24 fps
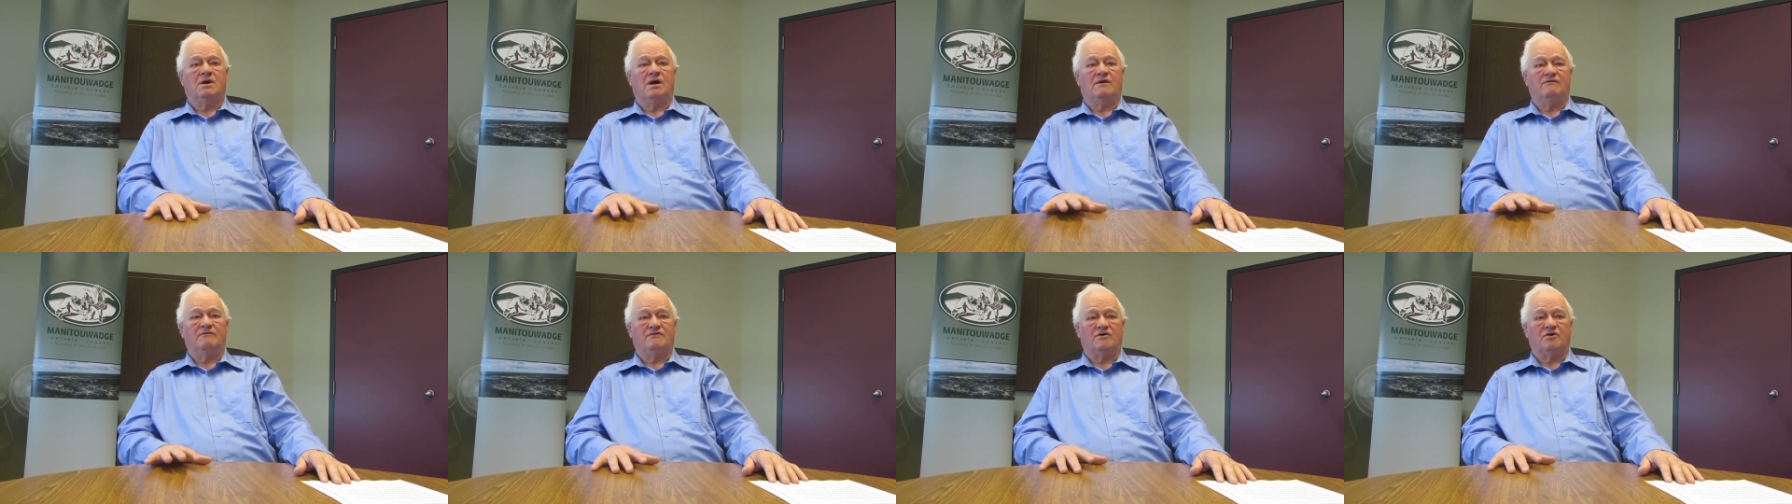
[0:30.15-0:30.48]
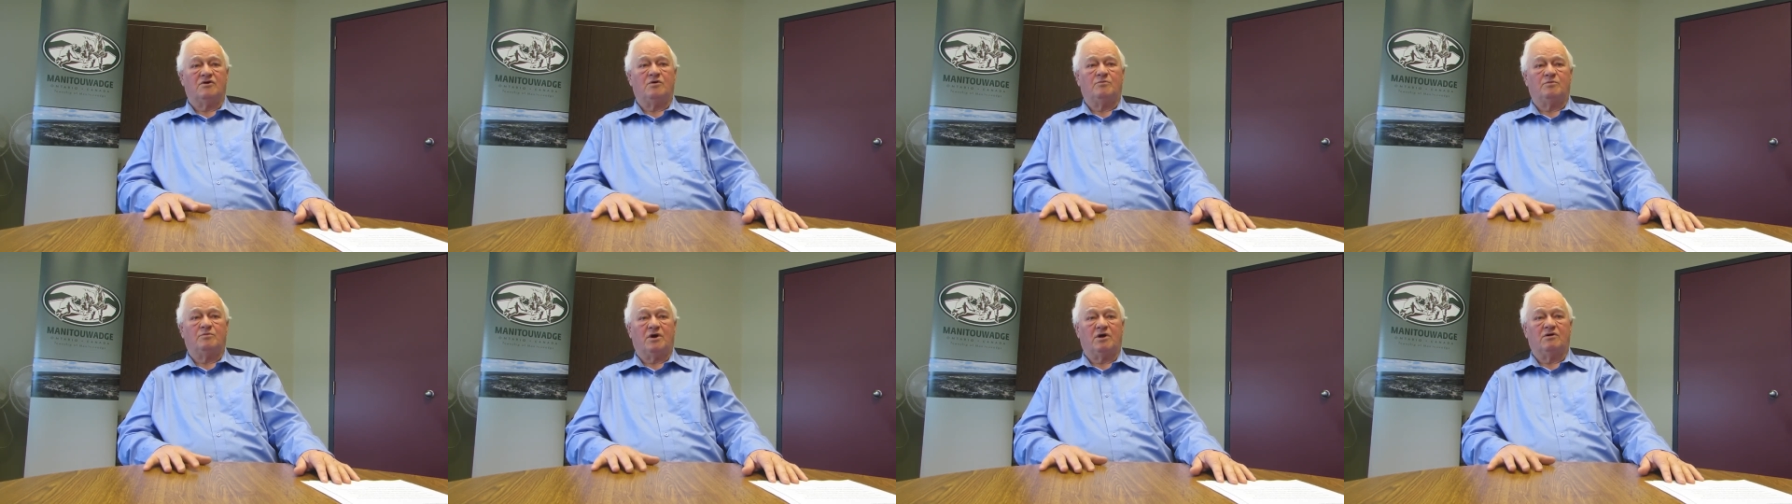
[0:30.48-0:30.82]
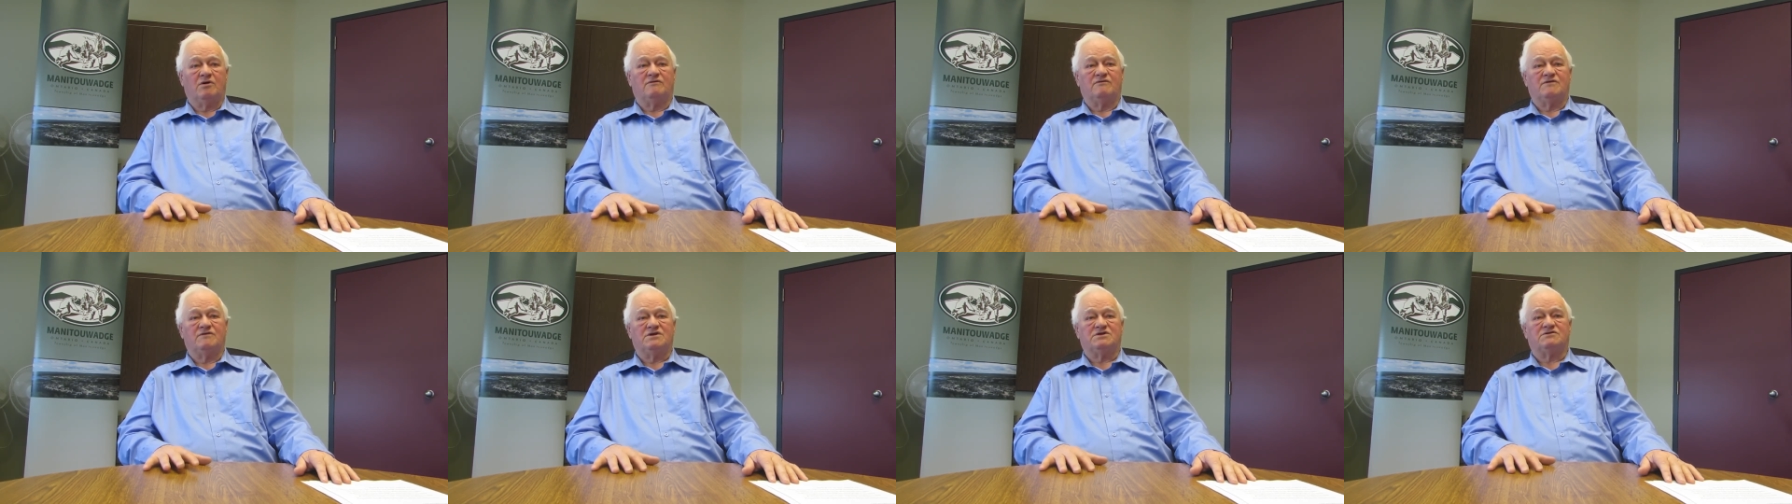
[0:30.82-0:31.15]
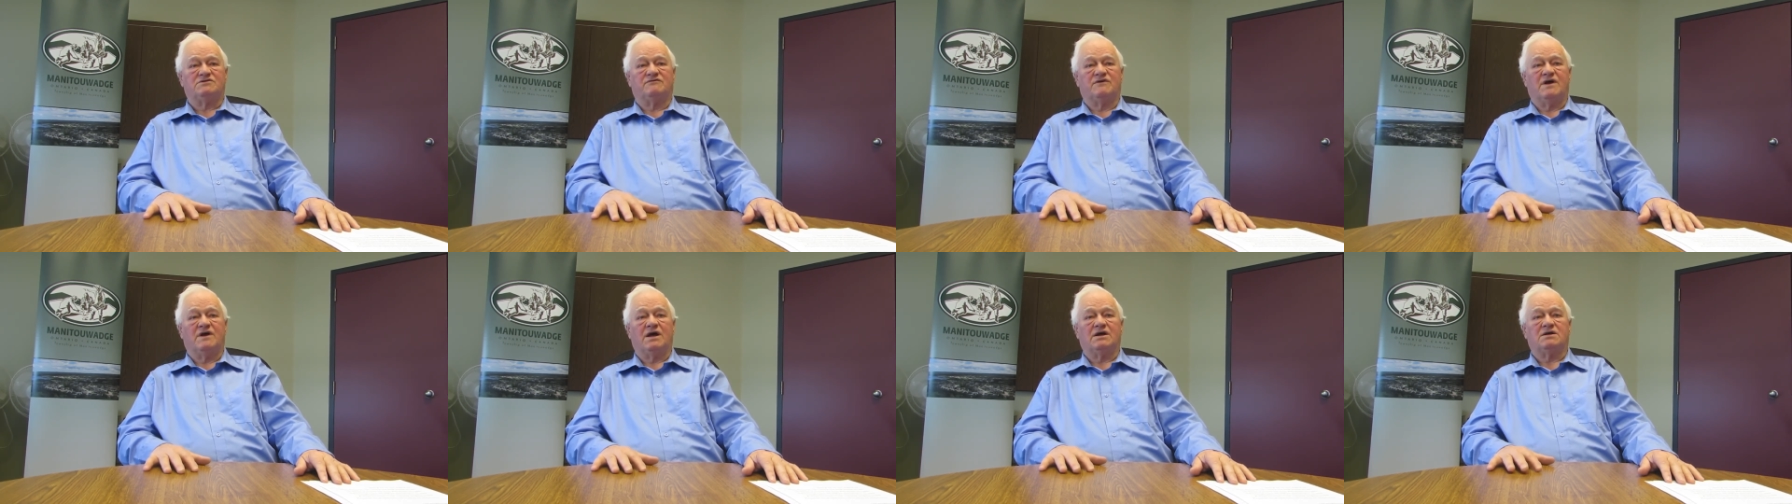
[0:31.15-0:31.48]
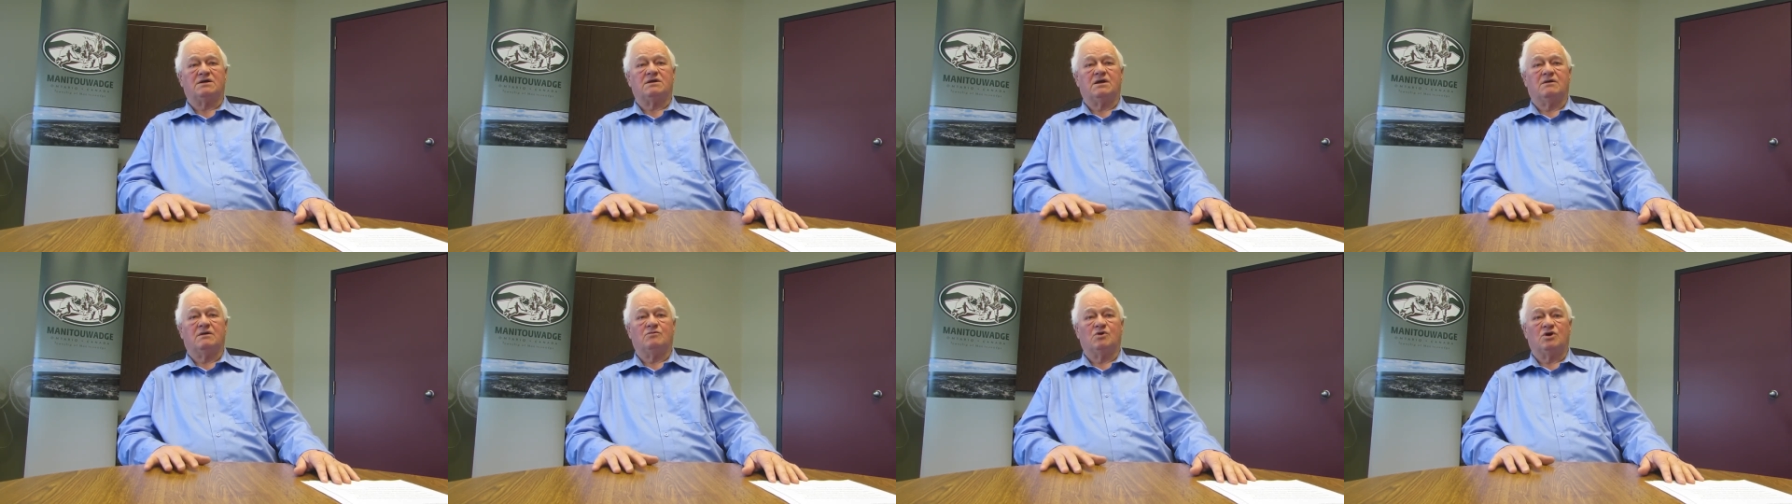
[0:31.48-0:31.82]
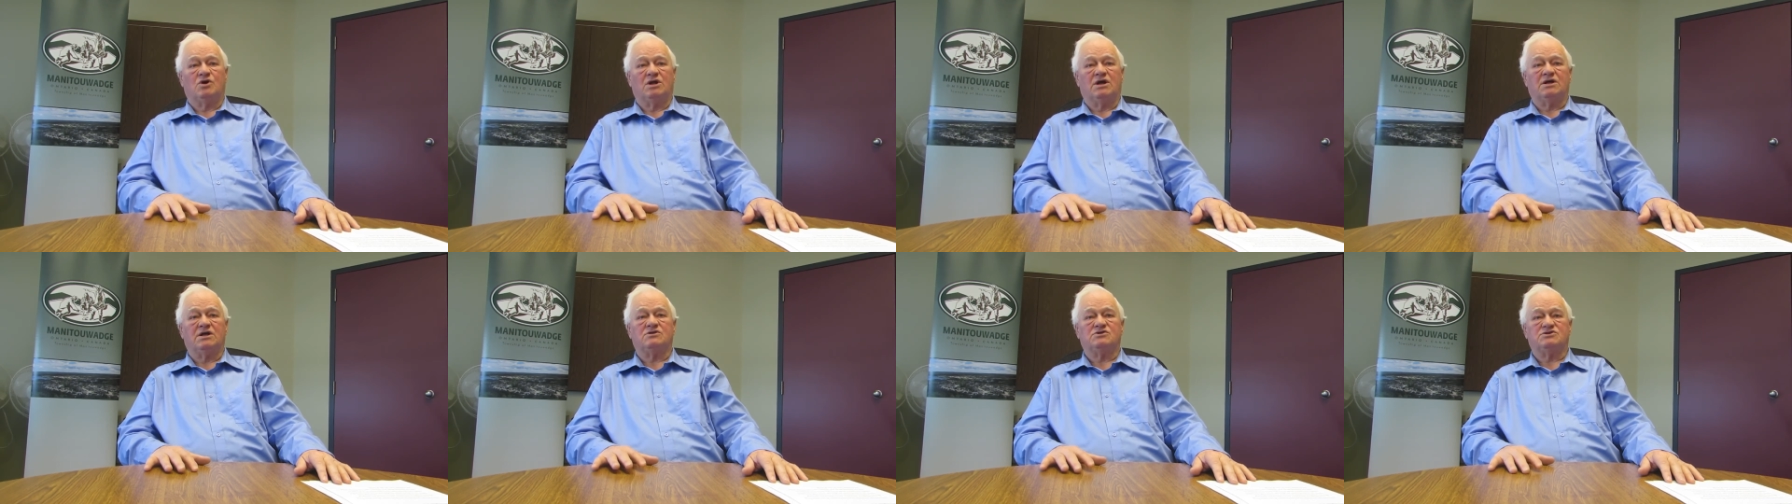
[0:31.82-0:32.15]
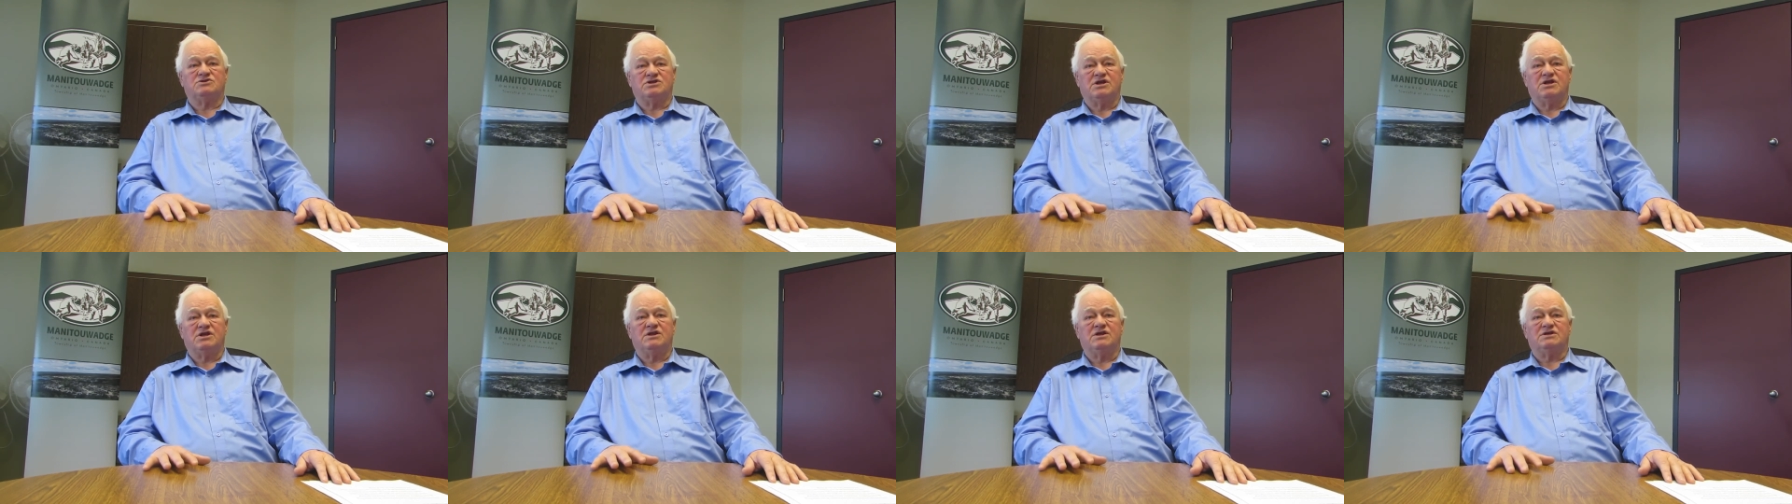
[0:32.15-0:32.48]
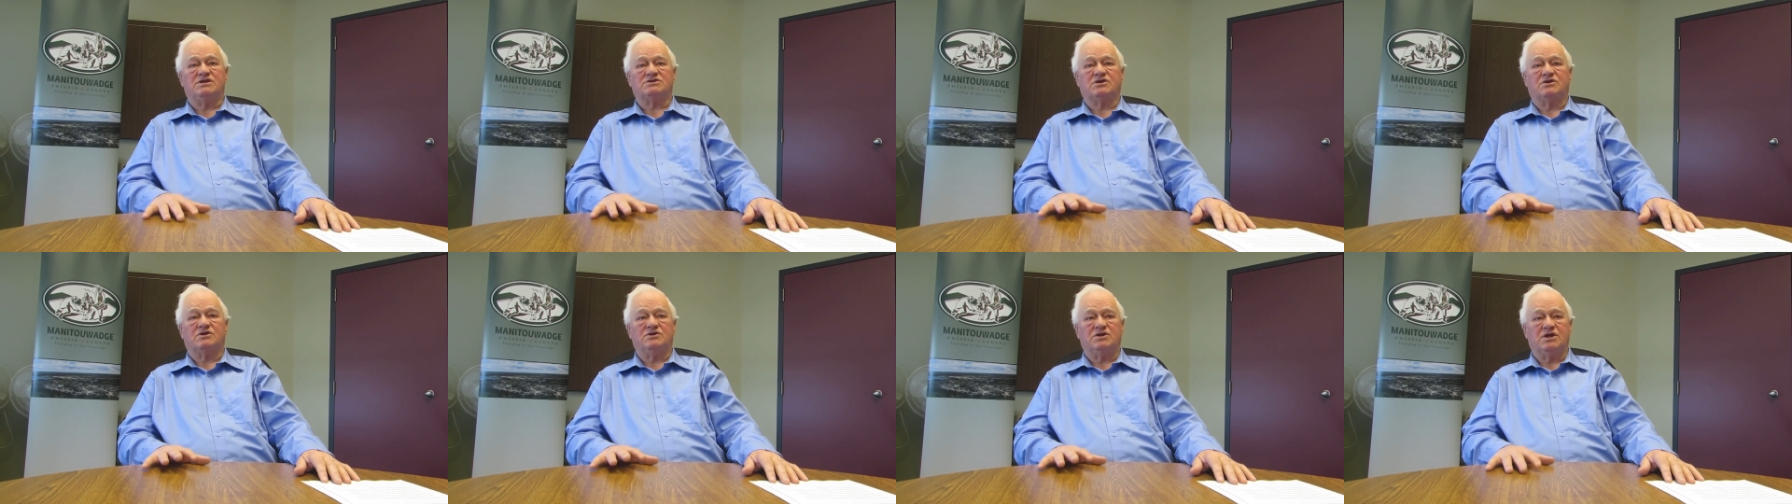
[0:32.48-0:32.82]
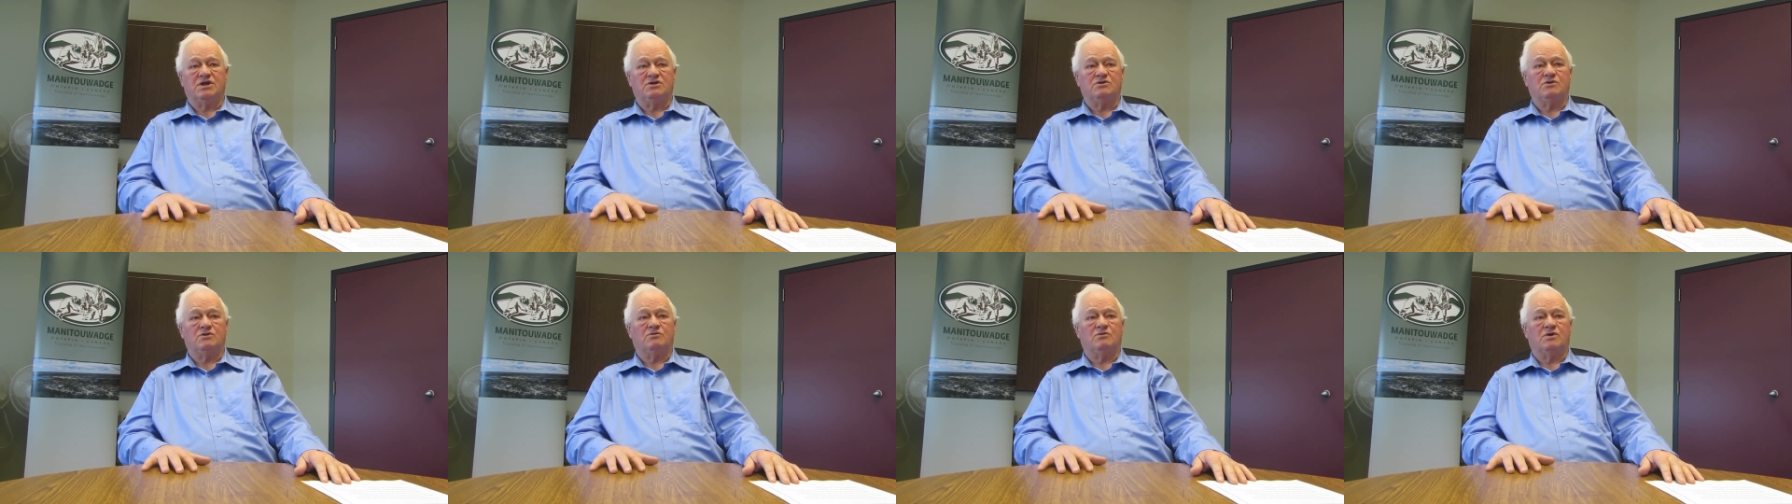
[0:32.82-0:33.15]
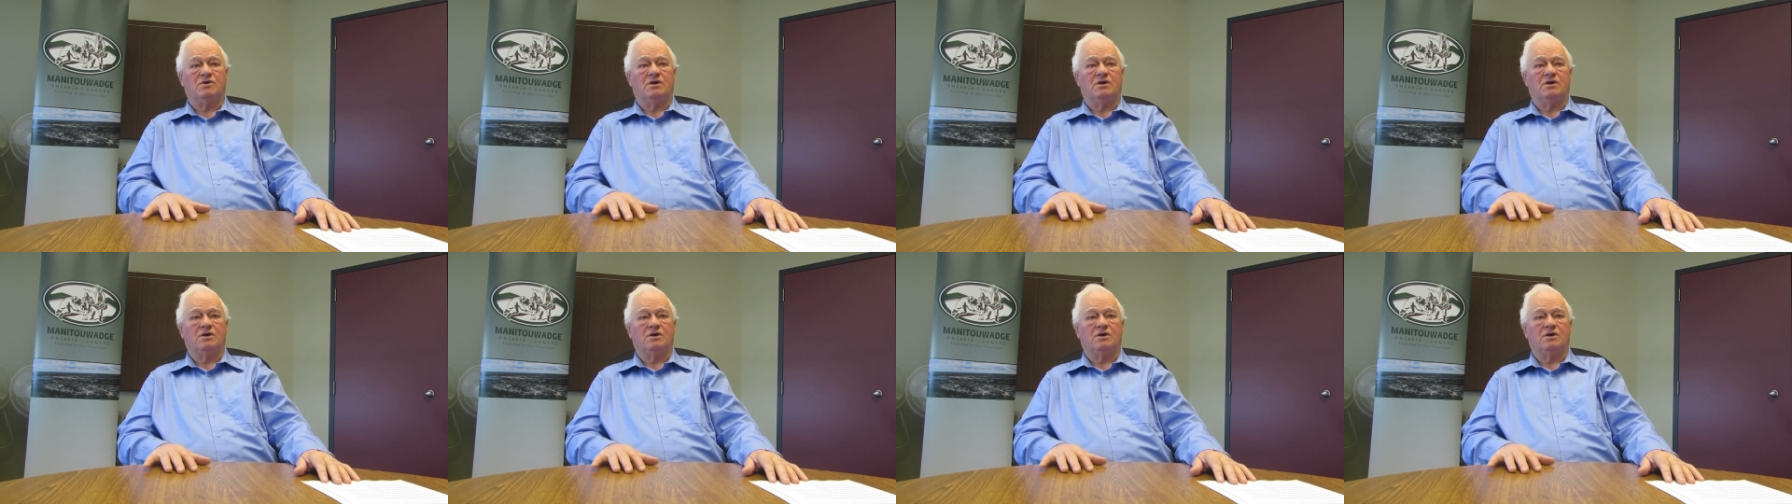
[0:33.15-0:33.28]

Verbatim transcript: I'm very proud of this fact and would like to see this continue.